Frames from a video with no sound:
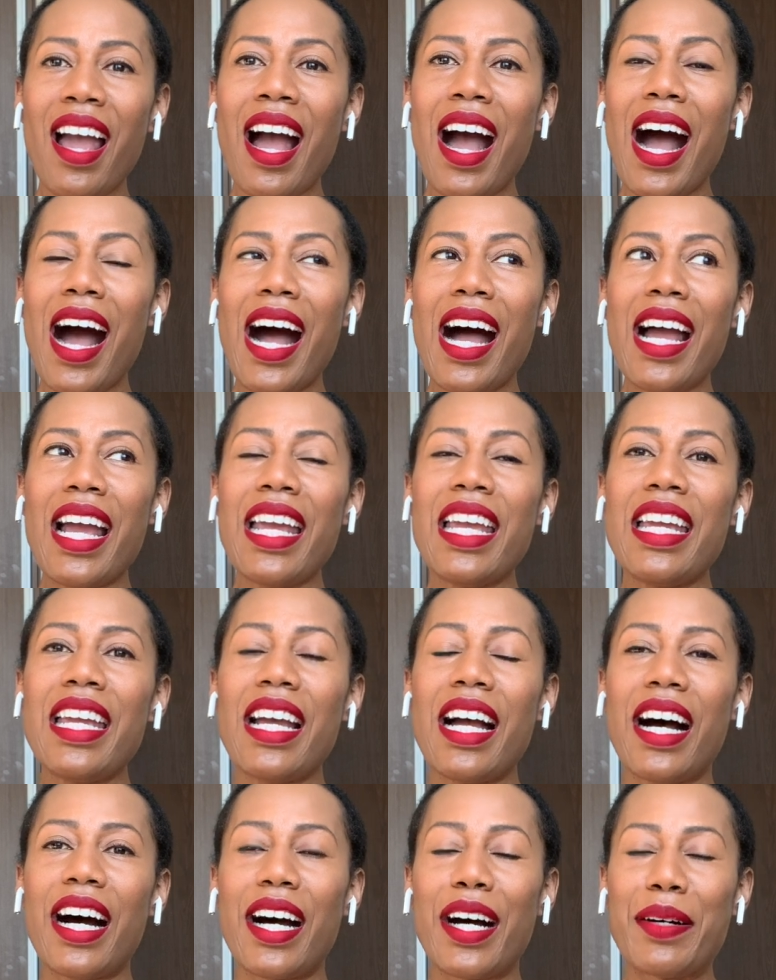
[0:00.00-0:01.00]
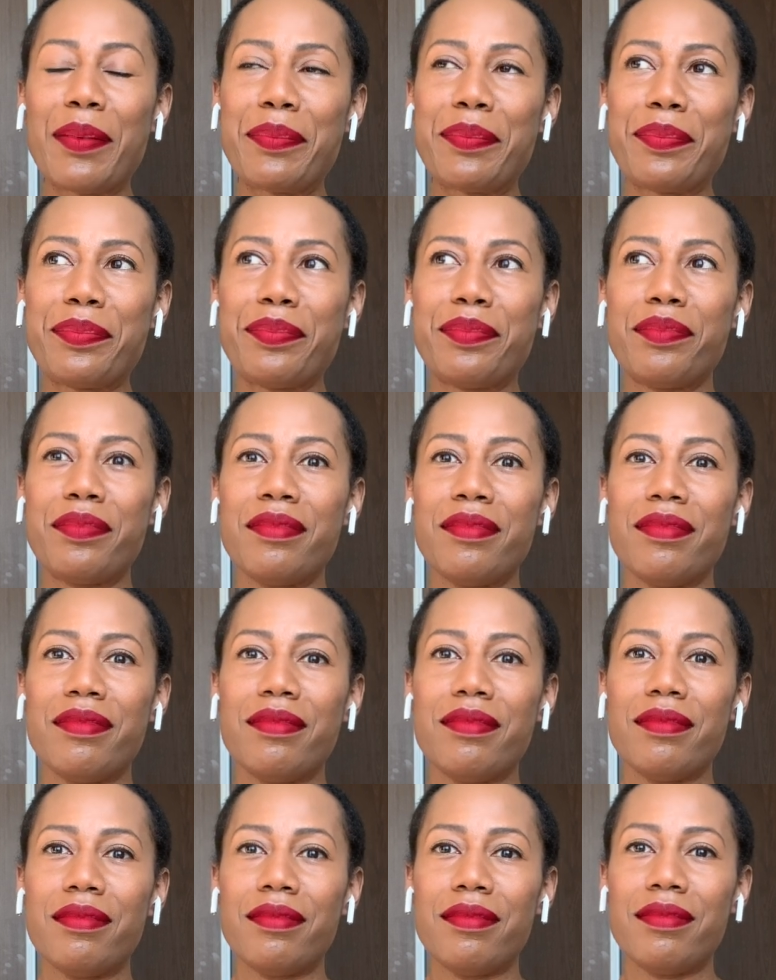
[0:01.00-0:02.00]

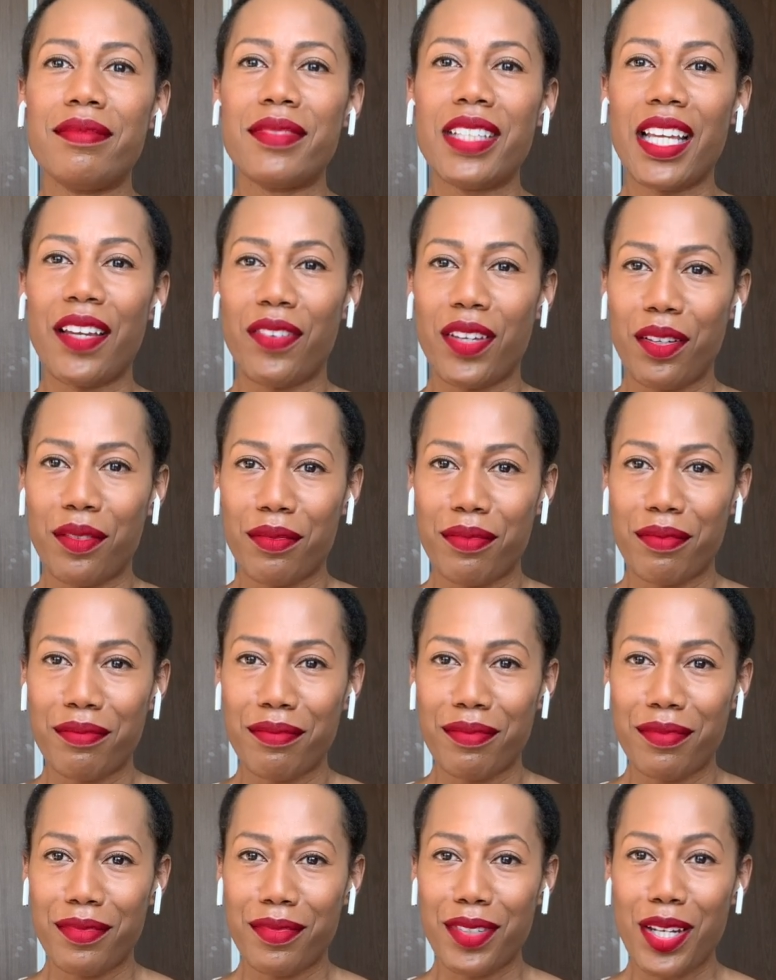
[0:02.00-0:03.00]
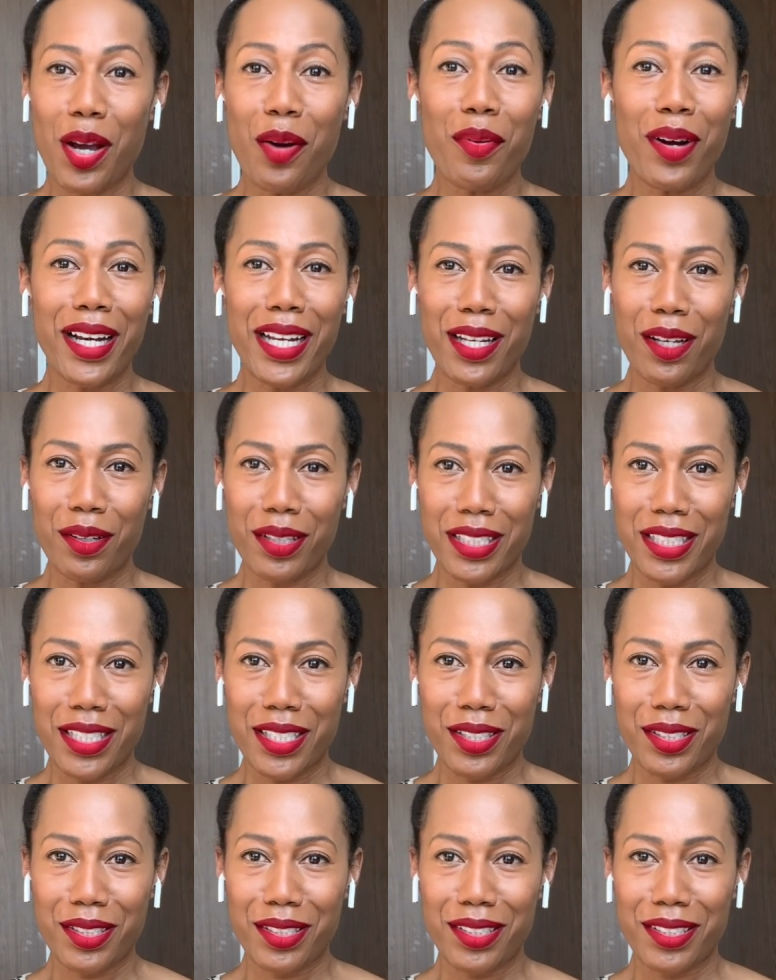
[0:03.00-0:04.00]
If you know any yoga
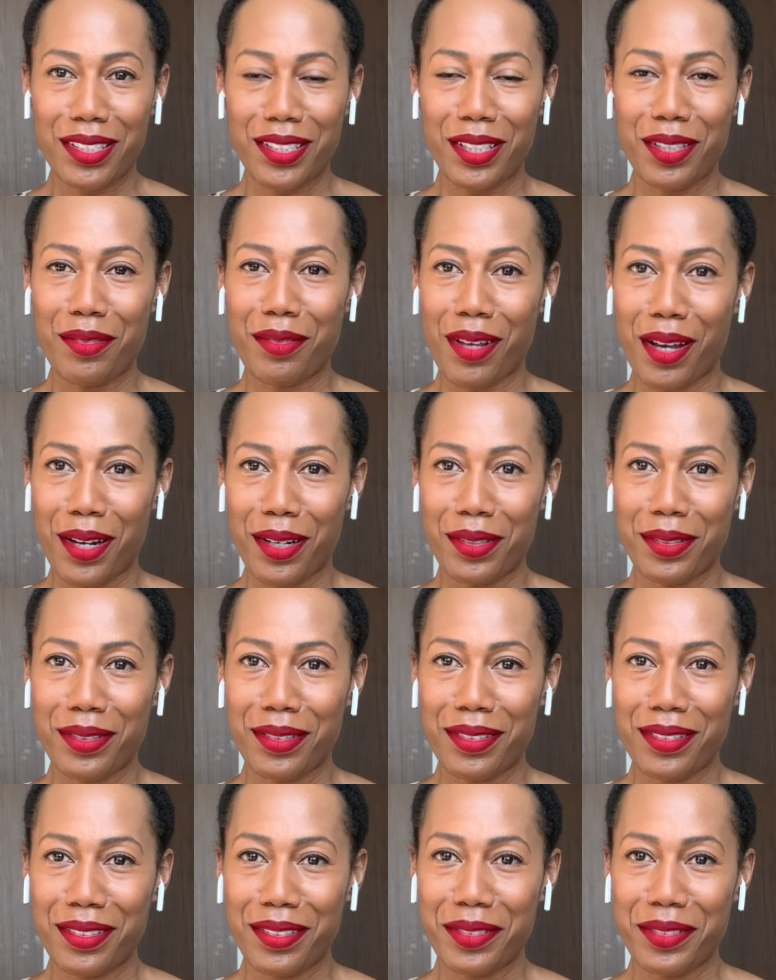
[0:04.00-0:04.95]
teachers, you know